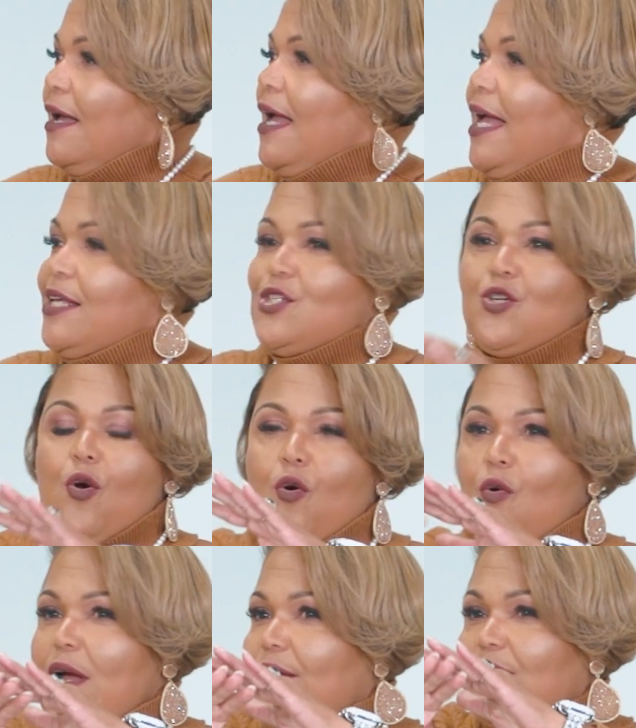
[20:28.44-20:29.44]
And
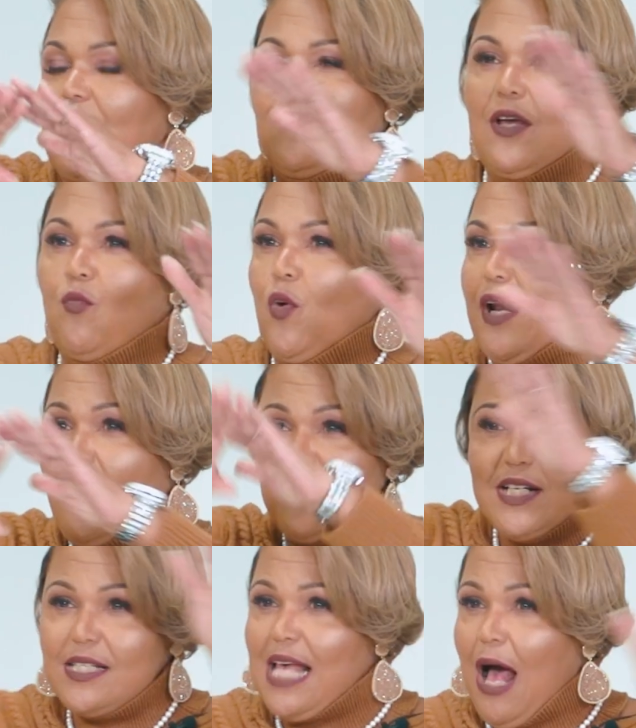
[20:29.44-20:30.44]
so if whatever
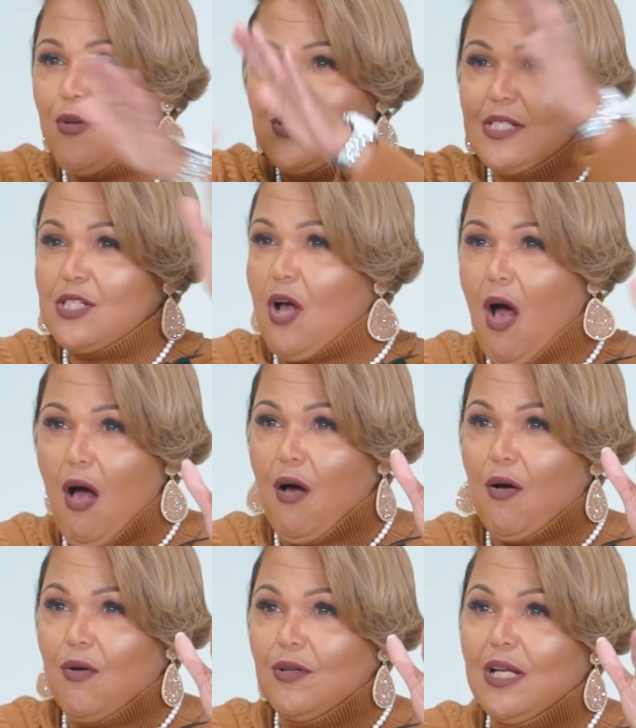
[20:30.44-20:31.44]
this house is
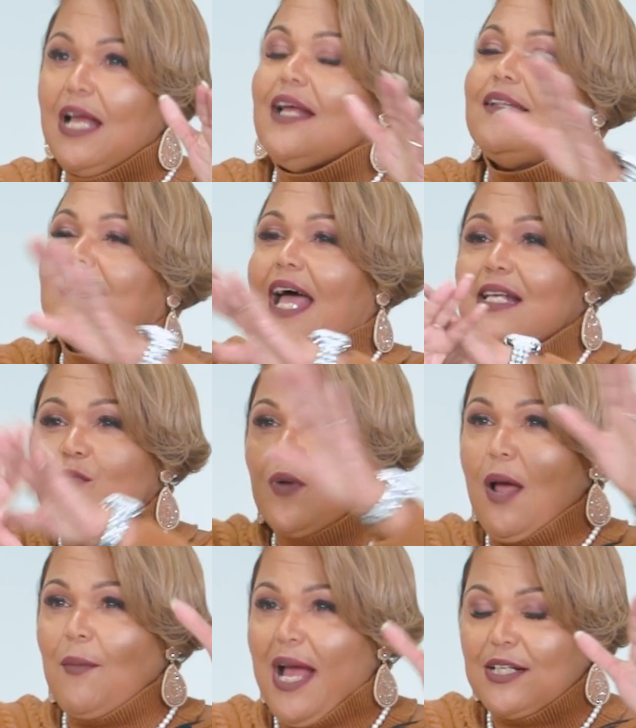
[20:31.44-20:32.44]
called, that's what
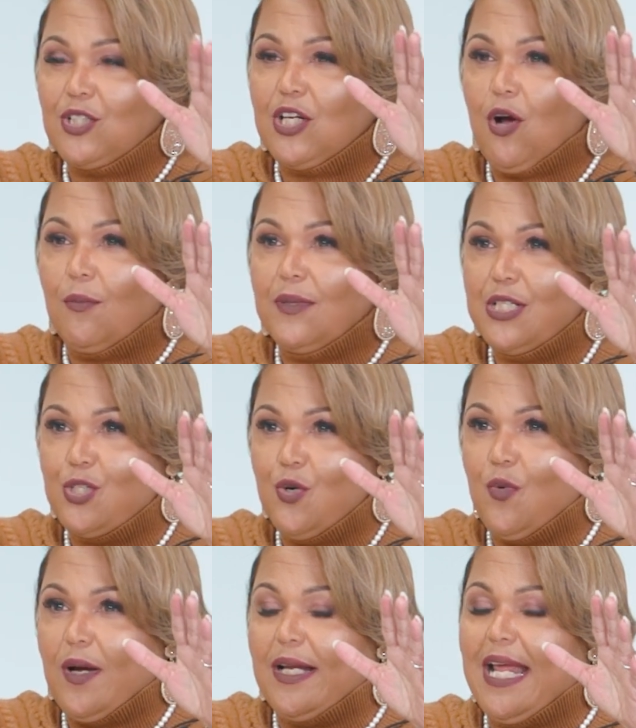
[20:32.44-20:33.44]
I'm actually going to be
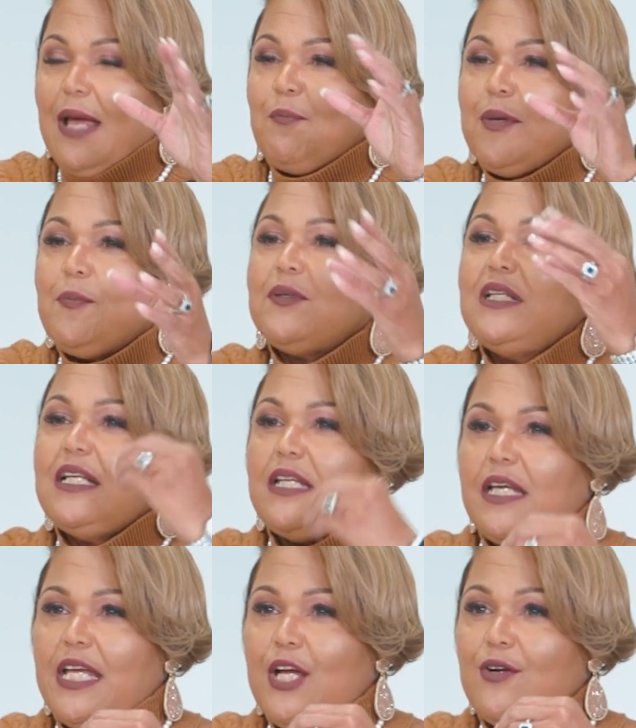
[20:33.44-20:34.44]
doing. And people need to
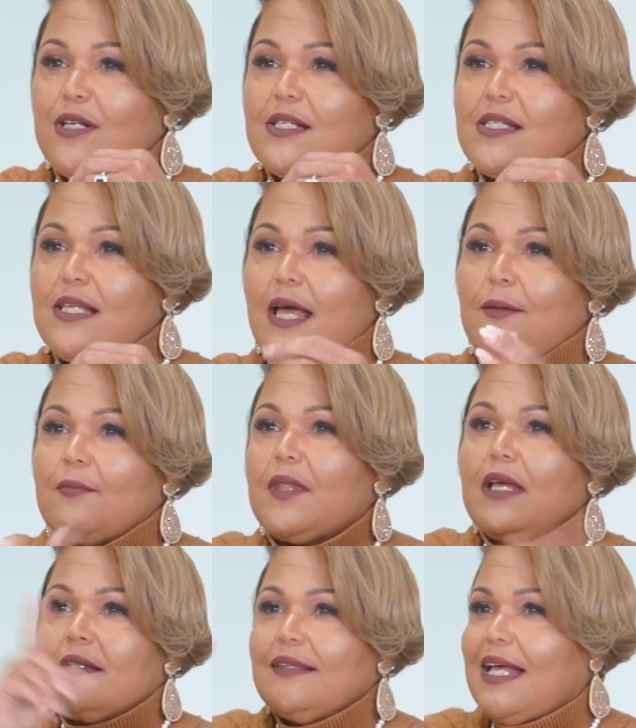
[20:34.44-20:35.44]
hear it and say,
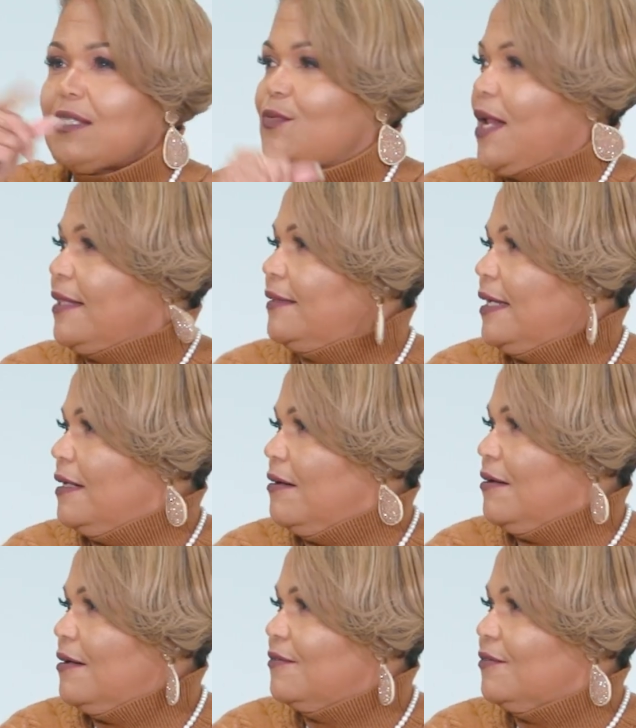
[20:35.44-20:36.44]
that's what I think
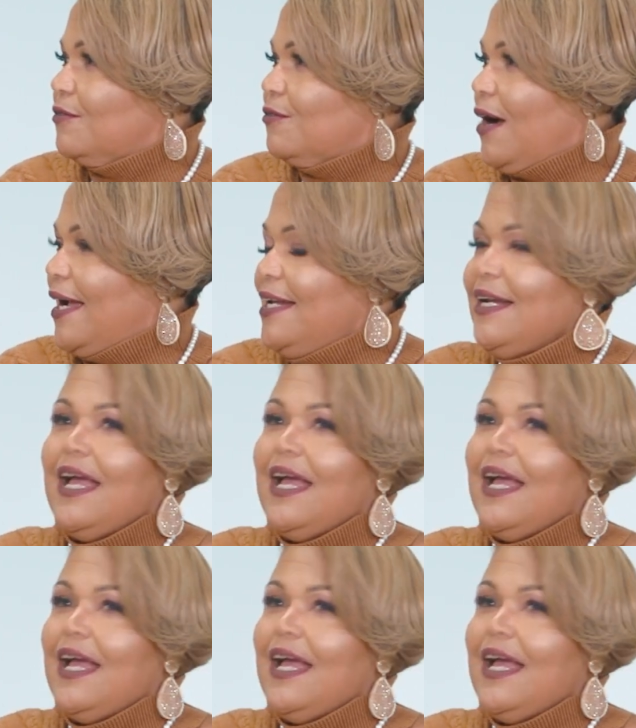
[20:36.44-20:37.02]
of, right?